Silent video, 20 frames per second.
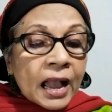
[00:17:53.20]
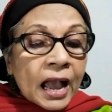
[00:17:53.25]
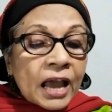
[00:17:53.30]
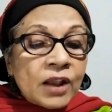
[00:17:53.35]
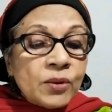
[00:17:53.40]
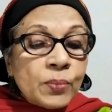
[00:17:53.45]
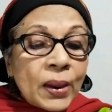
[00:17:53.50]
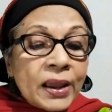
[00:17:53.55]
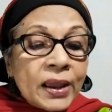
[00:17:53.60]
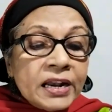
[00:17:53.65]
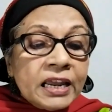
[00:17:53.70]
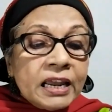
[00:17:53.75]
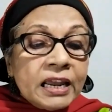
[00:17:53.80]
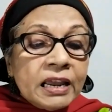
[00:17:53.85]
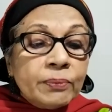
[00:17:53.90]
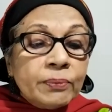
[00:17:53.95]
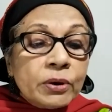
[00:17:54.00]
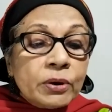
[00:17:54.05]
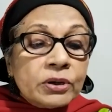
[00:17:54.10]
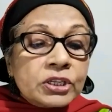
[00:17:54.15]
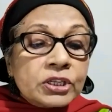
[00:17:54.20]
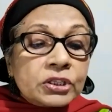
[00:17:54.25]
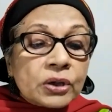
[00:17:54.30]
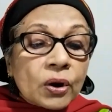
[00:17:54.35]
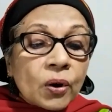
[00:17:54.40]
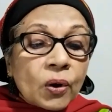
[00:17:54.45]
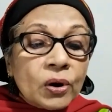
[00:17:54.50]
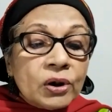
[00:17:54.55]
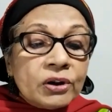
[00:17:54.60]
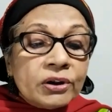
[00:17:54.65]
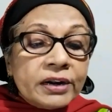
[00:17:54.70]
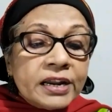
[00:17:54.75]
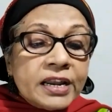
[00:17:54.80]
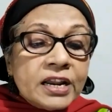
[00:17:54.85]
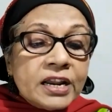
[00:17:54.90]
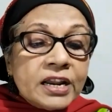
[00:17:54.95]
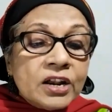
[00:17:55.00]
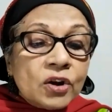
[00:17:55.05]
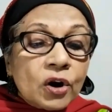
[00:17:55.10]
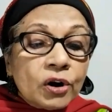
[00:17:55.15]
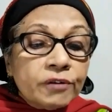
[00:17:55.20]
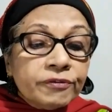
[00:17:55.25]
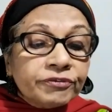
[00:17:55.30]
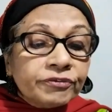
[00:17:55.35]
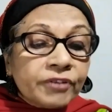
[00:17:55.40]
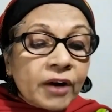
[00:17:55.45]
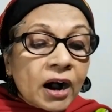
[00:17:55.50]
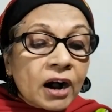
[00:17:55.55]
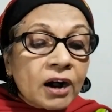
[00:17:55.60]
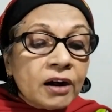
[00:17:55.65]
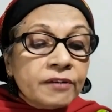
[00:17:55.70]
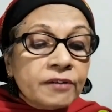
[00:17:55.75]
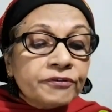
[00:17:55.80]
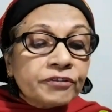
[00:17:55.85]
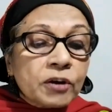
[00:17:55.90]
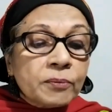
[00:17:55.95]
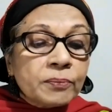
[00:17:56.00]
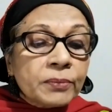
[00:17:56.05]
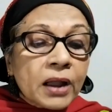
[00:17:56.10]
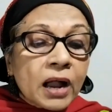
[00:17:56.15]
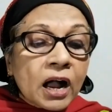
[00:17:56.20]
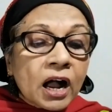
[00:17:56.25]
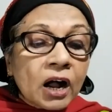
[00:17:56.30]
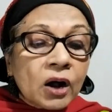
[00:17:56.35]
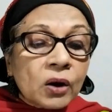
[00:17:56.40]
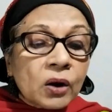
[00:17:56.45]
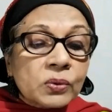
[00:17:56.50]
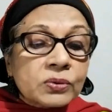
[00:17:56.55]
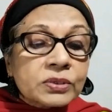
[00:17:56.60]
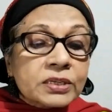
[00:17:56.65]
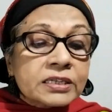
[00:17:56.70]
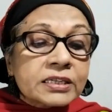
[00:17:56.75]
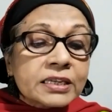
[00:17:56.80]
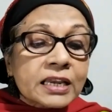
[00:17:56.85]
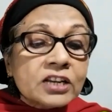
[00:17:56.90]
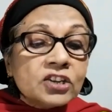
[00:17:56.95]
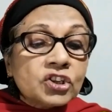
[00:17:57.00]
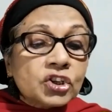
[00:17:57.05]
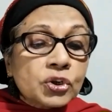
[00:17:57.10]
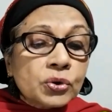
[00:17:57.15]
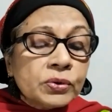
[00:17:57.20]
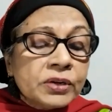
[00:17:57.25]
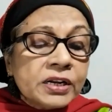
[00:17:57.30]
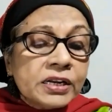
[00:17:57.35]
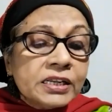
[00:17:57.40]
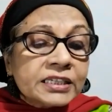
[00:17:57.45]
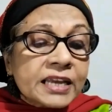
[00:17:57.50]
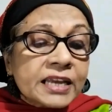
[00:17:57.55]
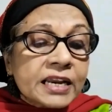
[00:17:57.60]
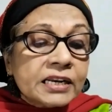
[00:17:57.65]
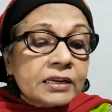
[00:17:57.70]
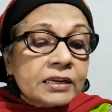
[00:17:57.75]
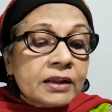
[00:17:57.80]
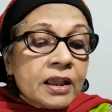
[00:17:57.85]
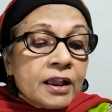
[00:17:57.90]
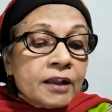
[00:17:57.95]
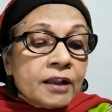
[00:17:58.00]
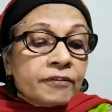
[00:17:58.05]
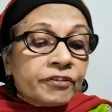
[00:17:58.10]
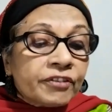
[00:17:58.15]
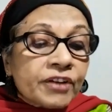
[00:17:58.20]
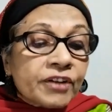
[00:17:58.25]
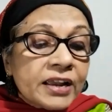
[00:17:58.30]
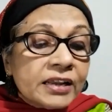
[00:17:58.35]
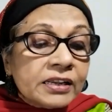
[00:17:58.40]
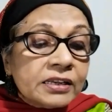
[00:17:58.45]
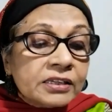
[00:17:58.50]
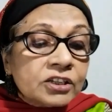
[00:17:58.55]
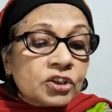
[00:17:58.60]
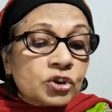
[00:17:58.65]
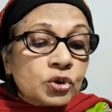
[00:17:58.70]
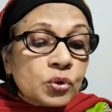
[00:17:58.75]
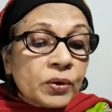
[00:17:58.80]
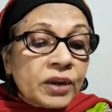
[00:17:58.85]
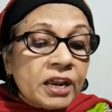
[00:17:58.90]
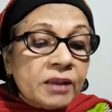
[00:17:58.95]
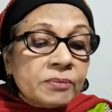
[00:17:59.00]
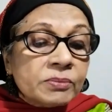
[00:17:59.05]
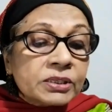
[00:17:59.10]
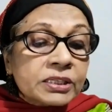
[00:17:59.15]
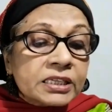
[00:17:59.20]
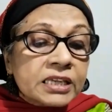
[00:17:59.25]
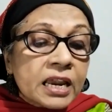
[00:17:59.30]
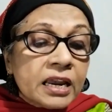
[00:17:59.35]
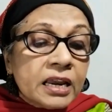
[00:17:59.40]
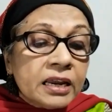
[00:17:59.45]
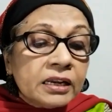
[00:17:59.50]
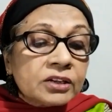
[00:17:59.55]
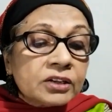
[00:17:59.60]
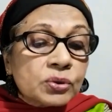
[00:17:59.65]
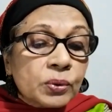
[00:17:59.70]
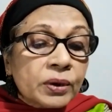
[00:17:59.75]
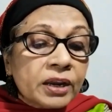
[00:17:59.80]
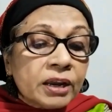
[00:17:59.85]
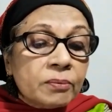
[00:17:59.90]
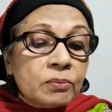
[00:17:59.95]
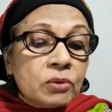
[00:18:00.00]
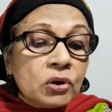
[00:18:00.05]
And when he was already not far from the house, the centurion sent friends to him, saying to him,